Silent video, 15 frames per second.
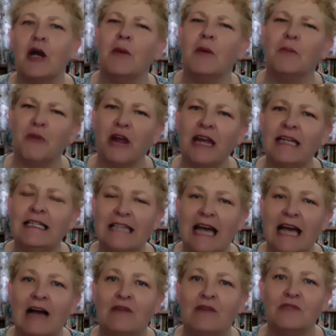Break
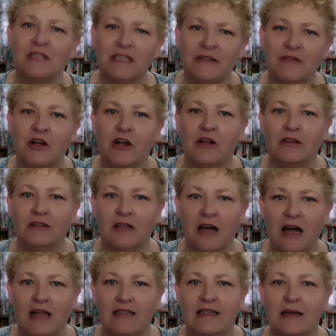down difficult
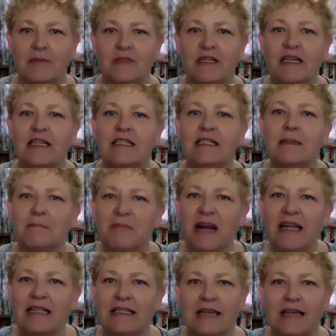concepts into
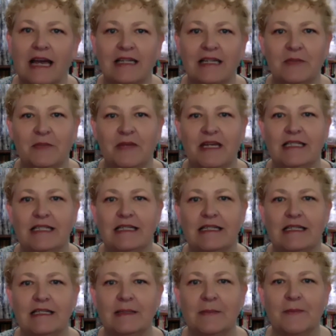bite-sized
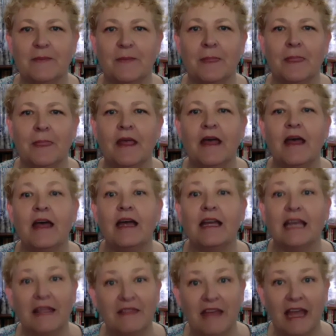pieces.
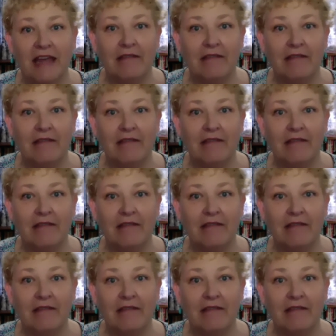Can they